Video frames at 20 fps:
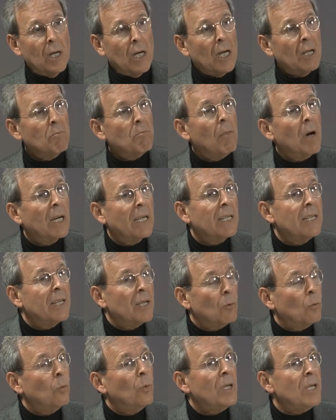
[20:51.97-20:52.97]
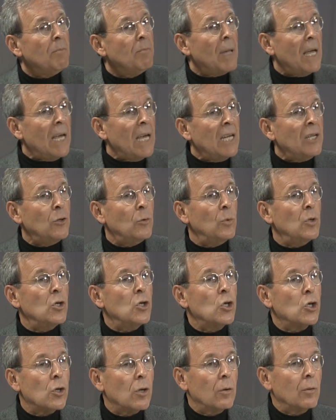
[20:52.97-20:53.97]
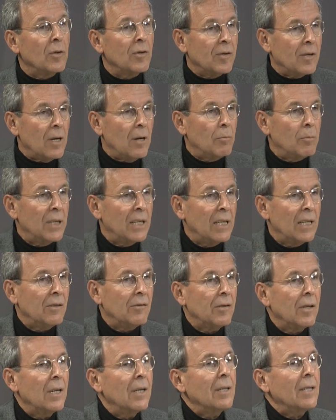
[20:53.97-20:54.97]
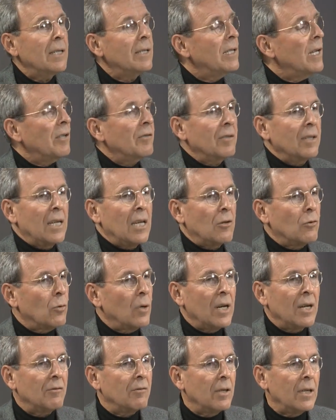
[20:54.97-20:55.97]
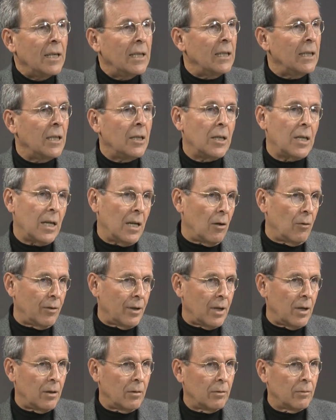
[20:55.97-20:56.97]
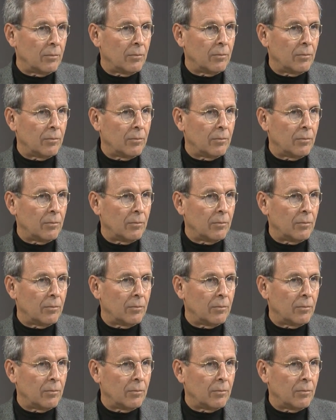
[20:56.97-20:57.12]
on money that we pay to insurance companies that doesn't get translated into healthcare.